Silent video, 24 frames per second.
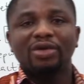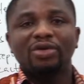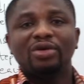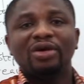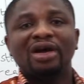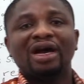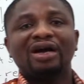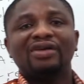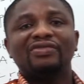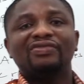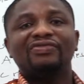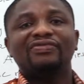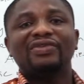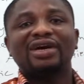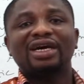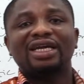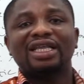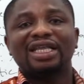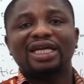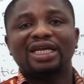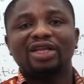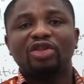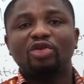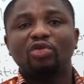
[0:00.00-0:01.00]
you have
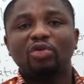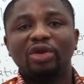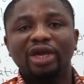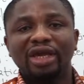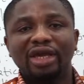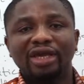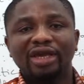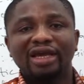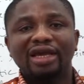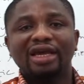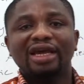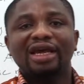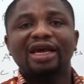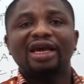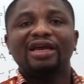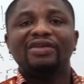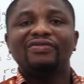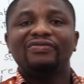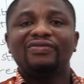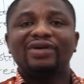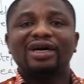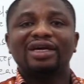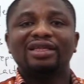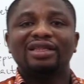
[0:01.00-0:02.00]
factor 3
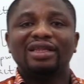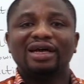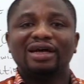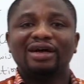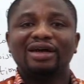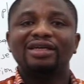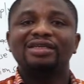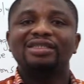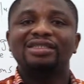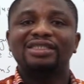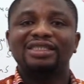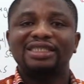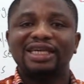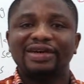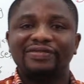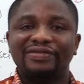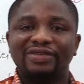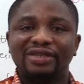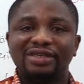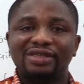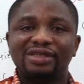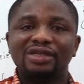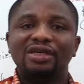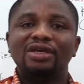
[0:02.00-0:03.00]
and factor
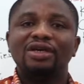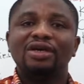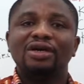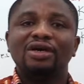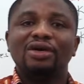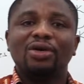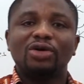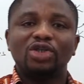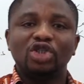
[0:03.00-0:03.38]
7